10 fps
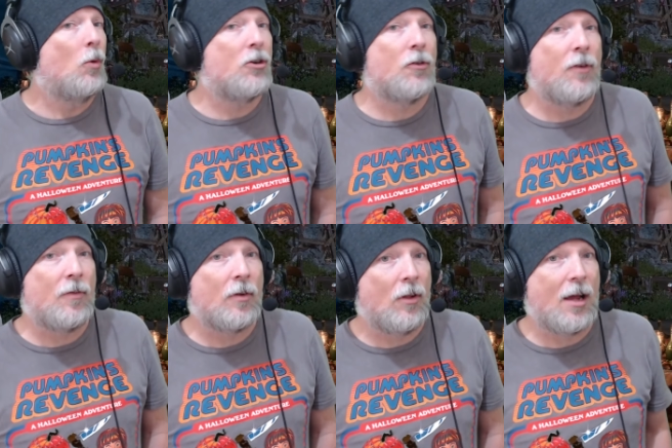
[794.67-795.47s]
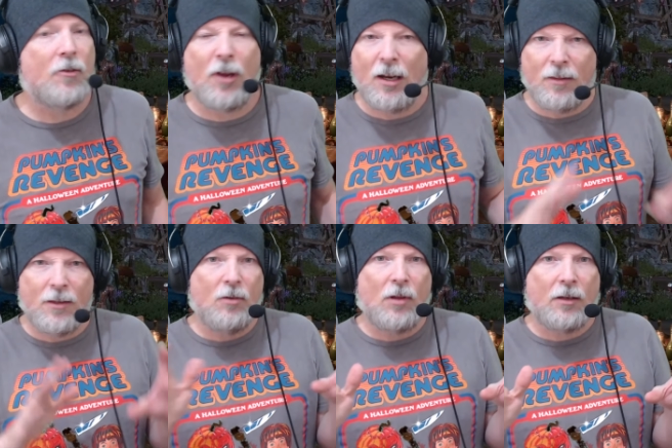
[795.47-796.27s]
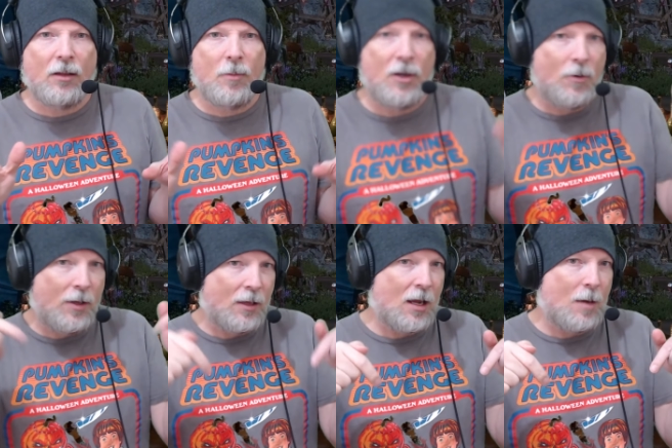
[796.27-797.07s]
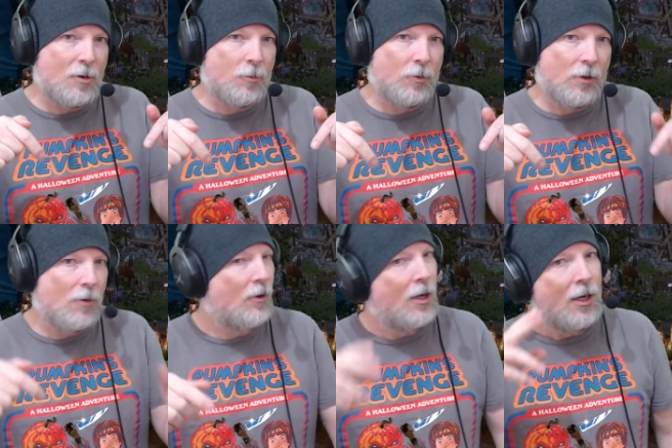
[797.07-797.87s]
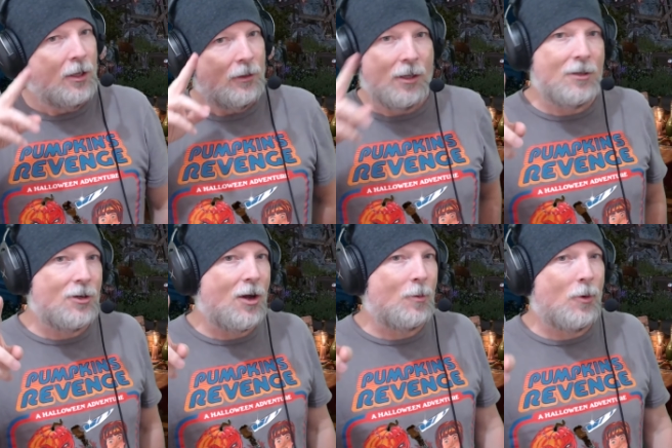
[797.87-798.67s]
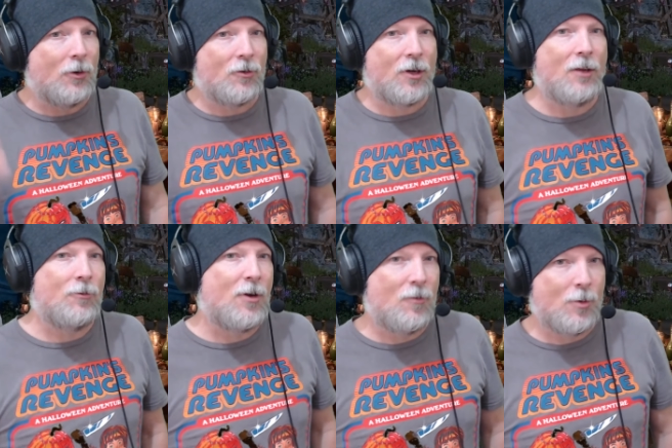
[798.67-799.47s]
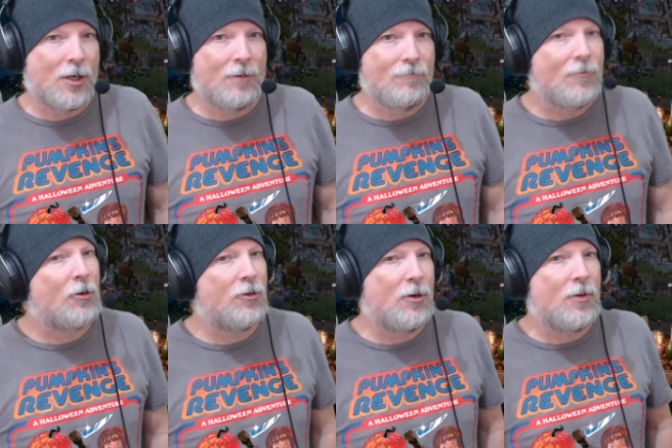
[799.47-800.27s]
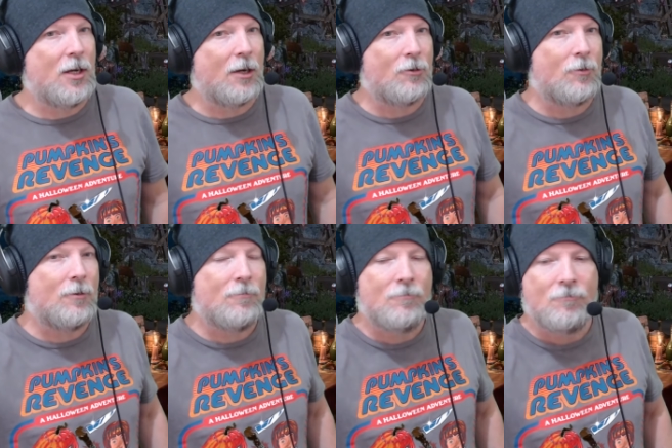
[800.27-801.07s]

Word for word: What's your favorite class? Anything you'd like to let me know in the comments below. Let's talk Baldur's Gate three, everybody. I'll see you in the next one.